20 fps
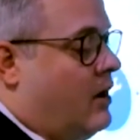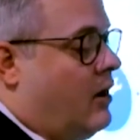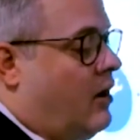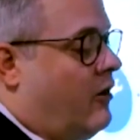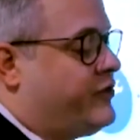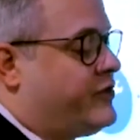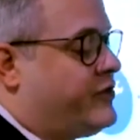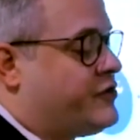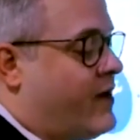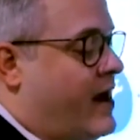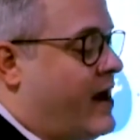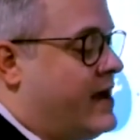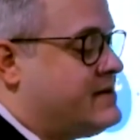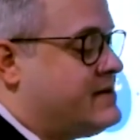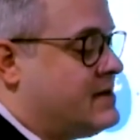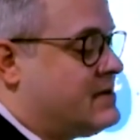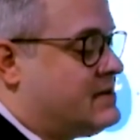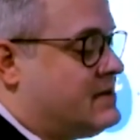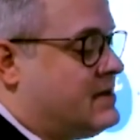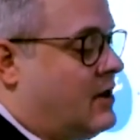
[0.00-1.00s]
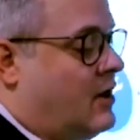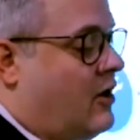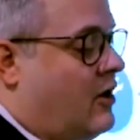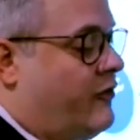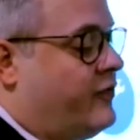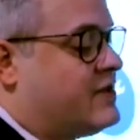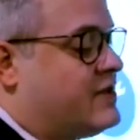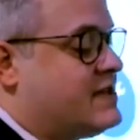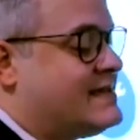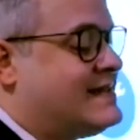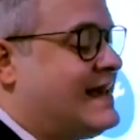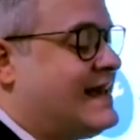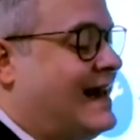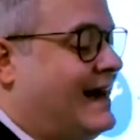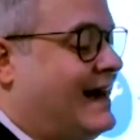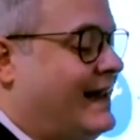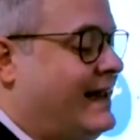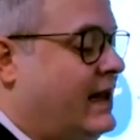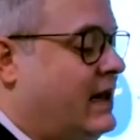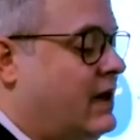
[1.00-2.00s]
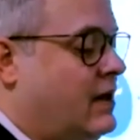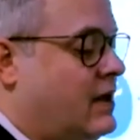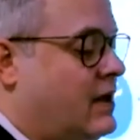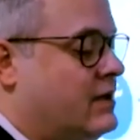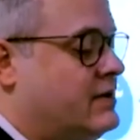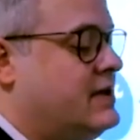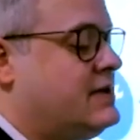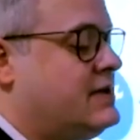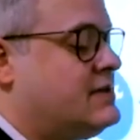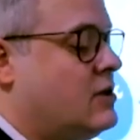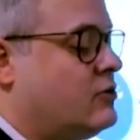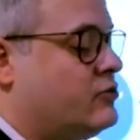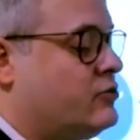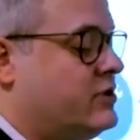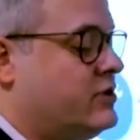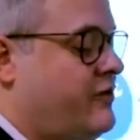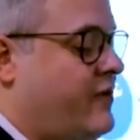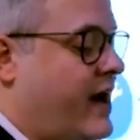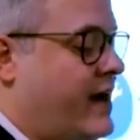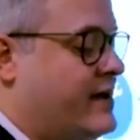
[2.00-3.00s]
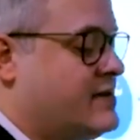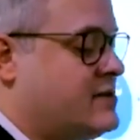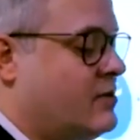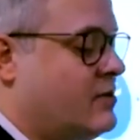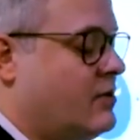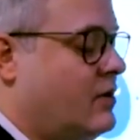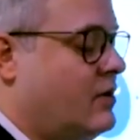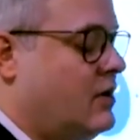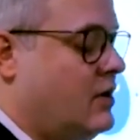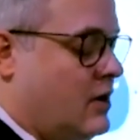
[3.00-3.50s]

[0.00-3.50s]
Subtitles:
of transit of saline distal to the vessel.